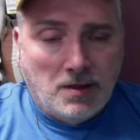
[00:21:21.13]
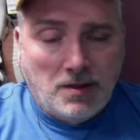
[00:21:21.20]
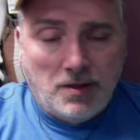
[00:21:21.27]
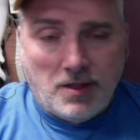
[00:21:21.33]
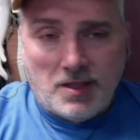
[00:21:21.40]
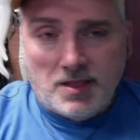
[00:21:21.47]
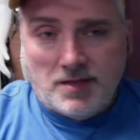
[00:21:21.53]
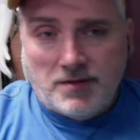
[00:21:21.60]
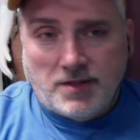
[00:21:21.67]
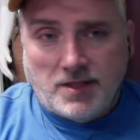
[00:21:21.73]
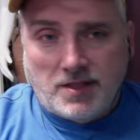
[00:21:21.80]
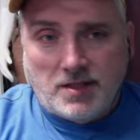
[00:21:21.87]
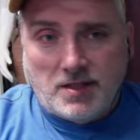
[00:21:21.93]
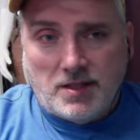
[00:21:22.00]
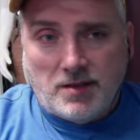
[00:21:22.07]
You guys have a
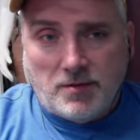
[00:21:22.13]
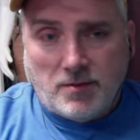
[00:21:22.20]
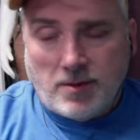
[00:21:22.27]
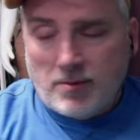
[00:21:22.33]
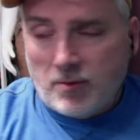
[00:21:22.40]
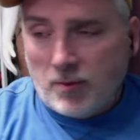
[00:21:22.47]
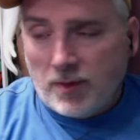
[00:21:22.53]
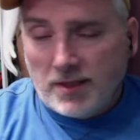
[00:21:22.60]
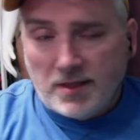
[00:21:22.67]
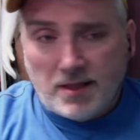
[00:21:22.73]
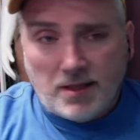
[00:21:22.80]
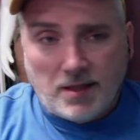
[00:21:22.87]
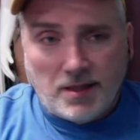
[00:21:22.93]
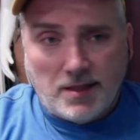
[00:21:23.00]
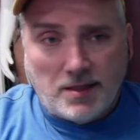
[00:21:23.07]
nice night. Remember
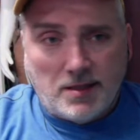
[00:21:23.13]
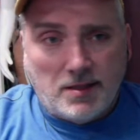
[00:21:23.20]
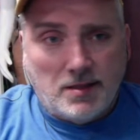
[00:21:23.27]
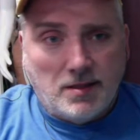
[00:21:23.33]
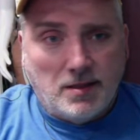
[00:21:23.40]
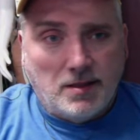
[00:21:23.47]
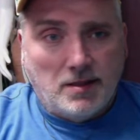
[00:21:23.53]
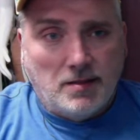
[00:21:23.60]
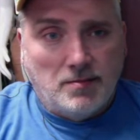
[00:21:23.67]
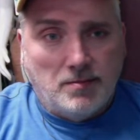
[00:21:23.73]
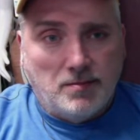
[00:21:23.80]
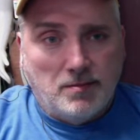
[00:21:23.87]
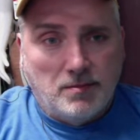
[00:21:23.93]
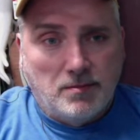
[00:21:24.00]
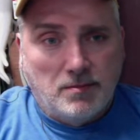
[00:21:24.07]
Wednesday nights,
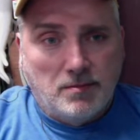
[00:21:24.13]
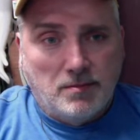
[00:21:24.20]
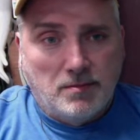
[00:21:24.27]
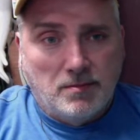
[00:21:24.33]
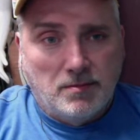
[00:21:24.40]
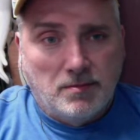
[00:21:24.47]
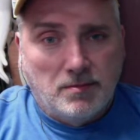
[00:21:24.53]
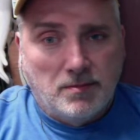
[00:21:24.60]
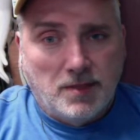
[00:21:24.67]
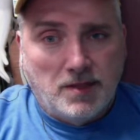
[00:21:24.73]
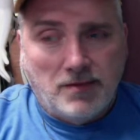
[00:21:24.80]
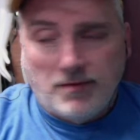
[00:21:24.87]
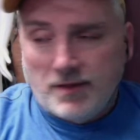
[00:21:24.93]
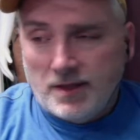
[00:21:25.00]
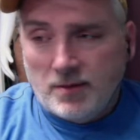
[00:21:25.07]

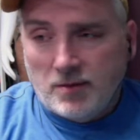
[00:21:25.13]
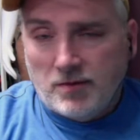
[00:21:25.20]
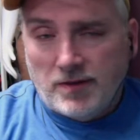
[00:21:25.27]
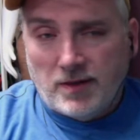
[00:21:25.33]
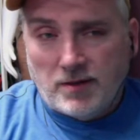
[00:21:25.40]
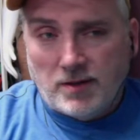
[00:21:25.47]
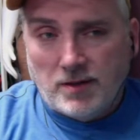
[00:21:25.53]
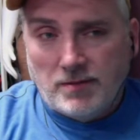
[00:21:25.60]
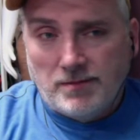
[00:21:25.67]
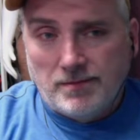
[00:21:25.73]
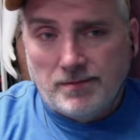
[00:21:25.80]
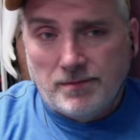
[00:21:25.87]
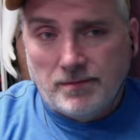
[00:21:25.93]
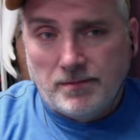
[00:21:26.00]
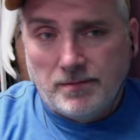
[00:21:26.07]
Inflatable Falcon.
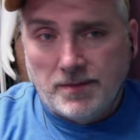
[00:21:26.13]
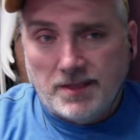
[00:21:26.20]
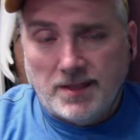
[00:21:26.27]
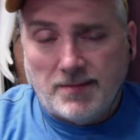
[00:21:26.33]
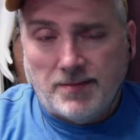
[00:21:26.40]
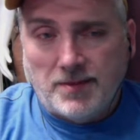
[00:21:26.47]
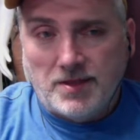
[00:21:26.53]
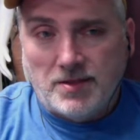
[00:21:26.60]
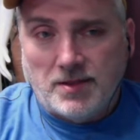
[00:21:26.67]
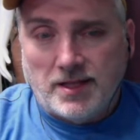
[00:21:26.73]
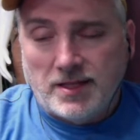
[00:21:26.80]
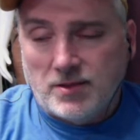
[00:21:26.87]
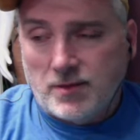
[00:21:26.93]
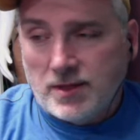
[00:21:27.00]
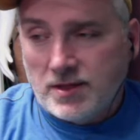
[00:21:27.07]
Except this
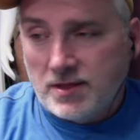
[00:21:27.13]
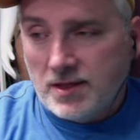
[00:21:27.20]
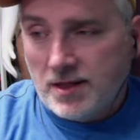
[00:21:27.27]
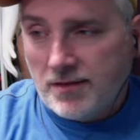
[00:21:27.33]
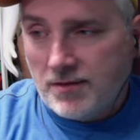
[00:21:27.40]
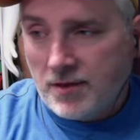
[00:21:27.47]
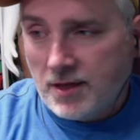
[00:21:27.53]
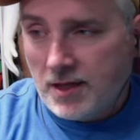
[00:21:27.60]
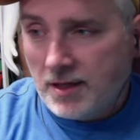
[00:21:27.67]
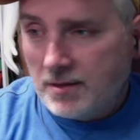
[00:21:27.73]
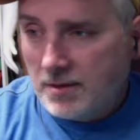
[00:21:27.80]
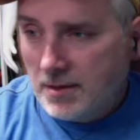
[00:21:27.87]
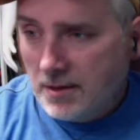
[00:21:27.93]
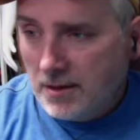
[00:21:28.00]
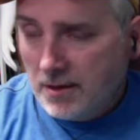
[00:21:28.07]
last Wednesday, I forgot.
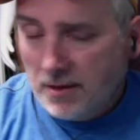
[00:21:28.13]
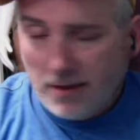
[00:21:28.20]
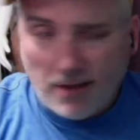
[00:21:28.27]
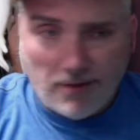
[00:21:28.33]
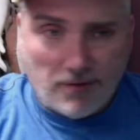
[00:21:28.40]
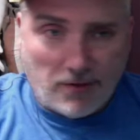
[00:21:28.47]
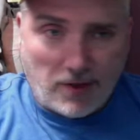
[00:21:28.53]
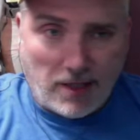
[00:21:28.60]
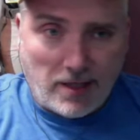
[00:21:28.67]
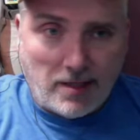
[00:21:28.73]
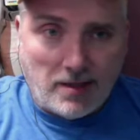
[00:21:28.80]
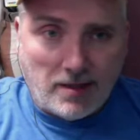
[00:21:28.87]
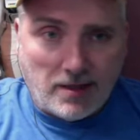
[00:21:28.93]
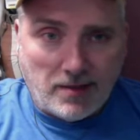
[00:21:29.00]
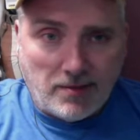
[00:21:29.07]
Didn't forget.
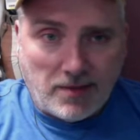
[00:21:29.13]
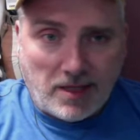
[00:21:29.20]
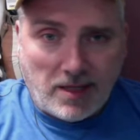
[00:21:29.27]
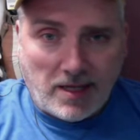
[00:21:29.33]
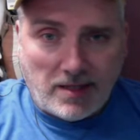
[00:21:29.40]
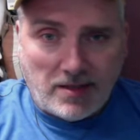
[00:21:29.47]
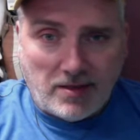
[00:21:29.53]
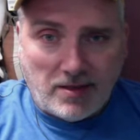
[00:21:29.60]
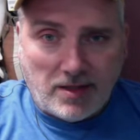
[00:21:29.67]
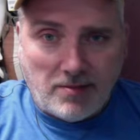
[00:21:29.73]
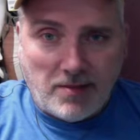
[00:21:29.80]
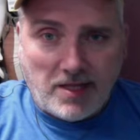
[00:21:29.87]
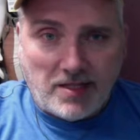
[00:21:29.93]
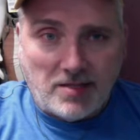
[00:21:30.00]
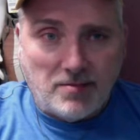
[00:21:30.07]
I
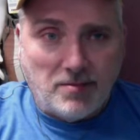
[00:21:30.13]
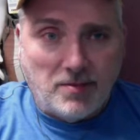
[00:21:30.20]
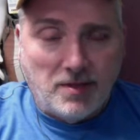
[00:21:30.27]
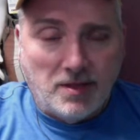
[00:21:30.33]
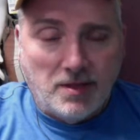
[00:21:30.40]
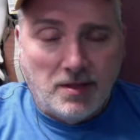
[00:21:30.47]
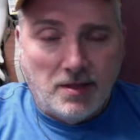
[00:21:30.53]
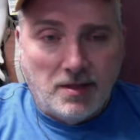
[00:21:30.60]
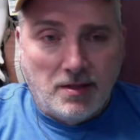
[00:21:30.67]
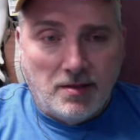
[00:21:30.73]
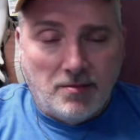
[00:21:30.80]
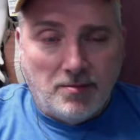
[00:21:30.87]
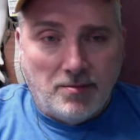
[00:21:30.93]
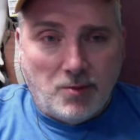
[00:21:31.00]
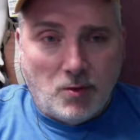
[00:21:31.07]
made some
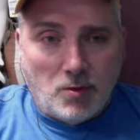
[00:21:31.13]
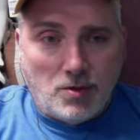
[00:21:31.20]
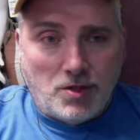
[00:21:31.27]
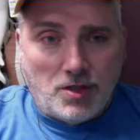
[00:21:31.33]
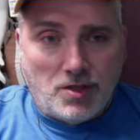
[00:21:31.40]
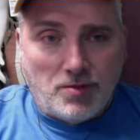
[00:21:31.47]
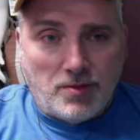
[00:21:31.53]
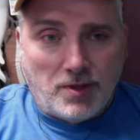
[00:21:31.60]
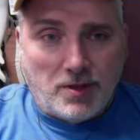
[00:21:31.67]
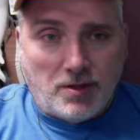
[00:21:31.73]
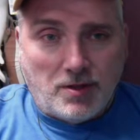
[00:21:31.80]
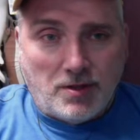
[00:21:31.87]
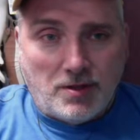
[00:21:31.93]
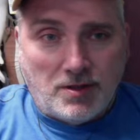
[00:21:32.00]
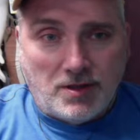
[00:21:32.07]
poor judgment
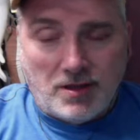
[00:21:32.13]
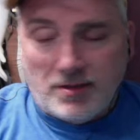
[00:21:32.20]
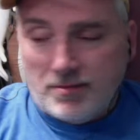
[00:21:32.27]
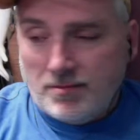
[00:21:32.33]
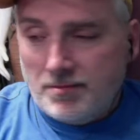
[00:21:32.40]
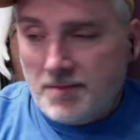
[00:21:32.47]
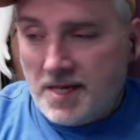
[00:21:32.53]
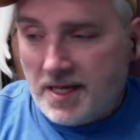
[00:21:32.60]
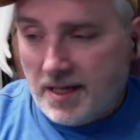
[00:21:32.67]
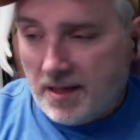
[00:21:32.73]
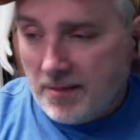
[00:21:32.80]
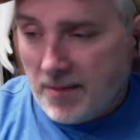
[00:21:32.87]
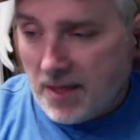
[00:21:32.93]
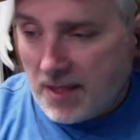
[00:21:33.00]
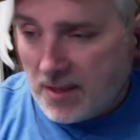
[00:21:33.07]
calls that made it
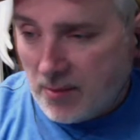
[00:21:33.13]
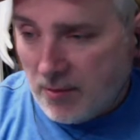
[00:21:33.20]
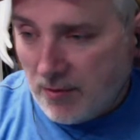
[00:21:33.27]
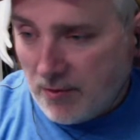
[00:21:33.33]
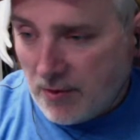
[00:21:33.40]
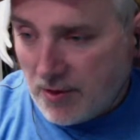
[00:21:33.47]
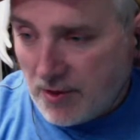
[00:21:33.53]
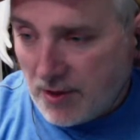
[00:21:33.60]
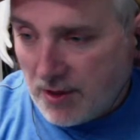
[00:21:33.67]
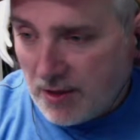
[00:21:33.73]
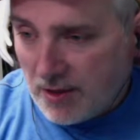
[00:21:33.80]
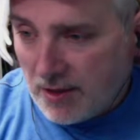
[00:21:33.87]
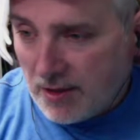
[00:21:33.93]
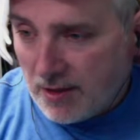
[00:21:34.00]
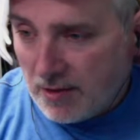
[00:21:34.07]
impossible for us to get
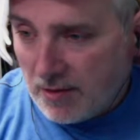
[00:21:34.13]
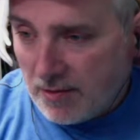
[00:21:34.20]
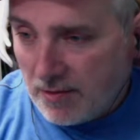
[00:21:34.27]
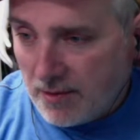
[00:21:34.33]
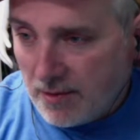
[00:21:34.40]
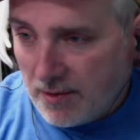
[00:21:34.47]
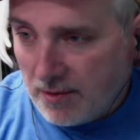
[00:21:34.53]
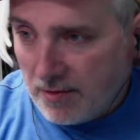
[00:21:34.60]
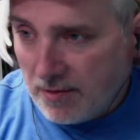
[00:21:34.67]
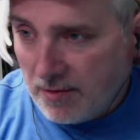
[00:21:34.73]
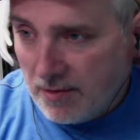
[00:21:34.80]
together. So,